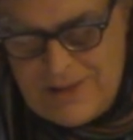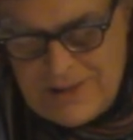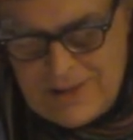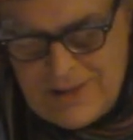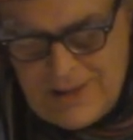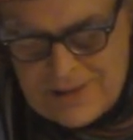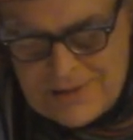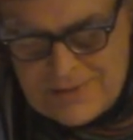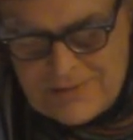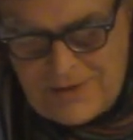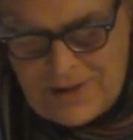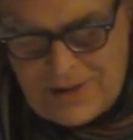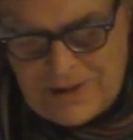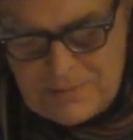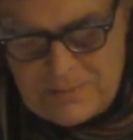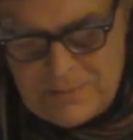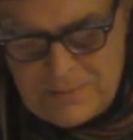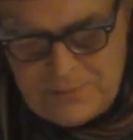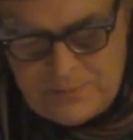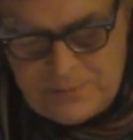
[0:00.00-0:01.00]
That's fun.
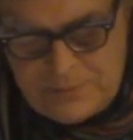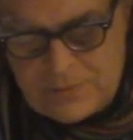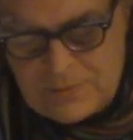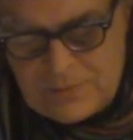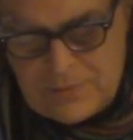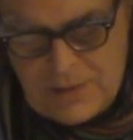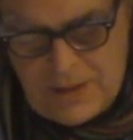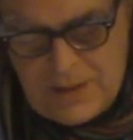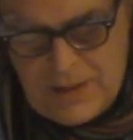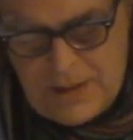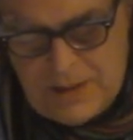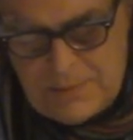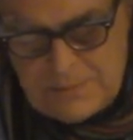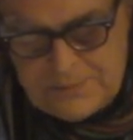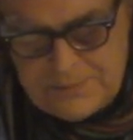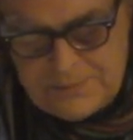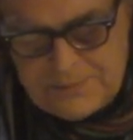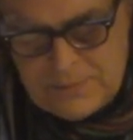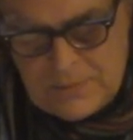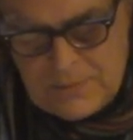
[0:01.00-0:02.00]
Yeah.
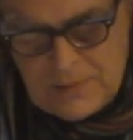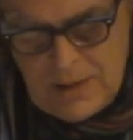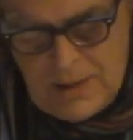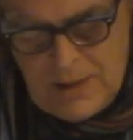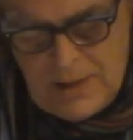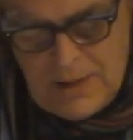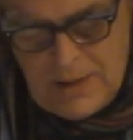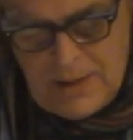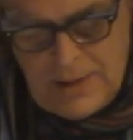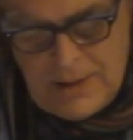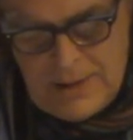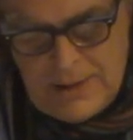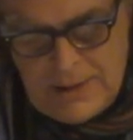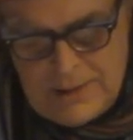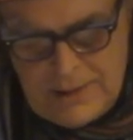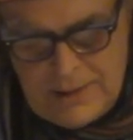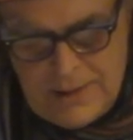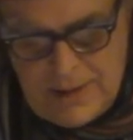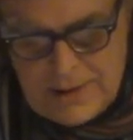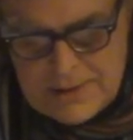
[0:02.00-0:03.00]

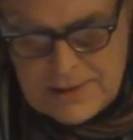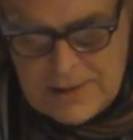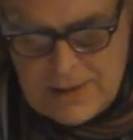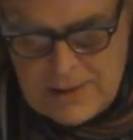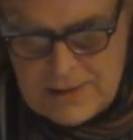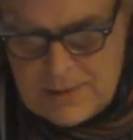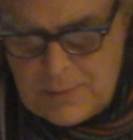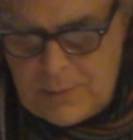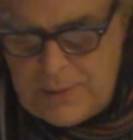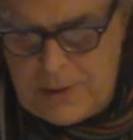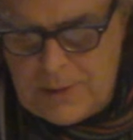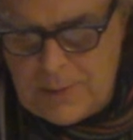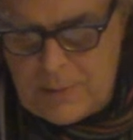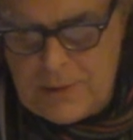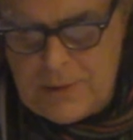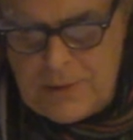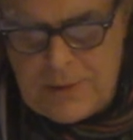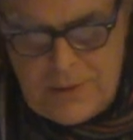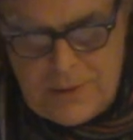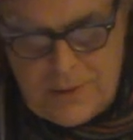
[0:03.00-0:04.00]
Yes, we
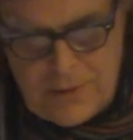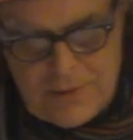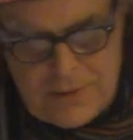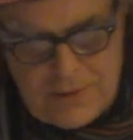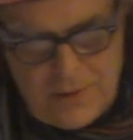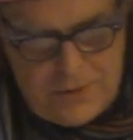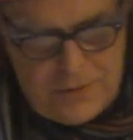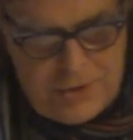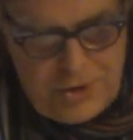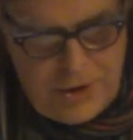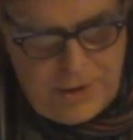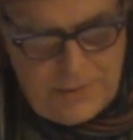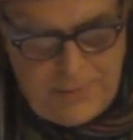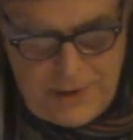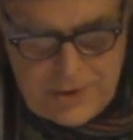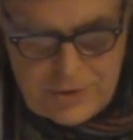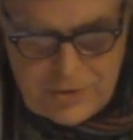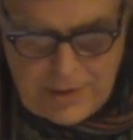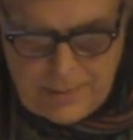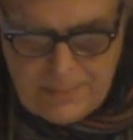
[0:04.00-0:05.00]
can do a sort of
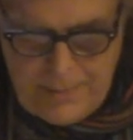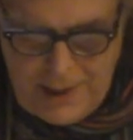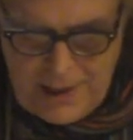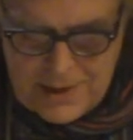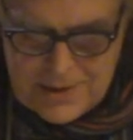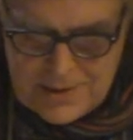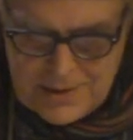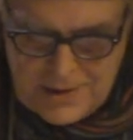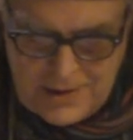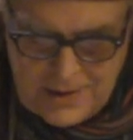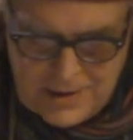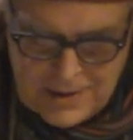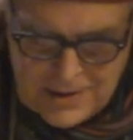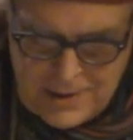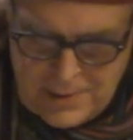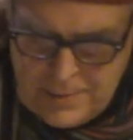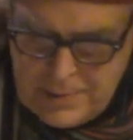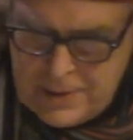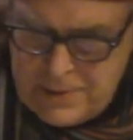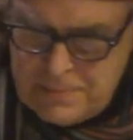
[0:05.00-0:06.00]
geometric pattern here,
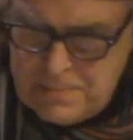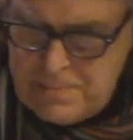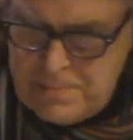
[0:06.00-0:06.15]
can't we?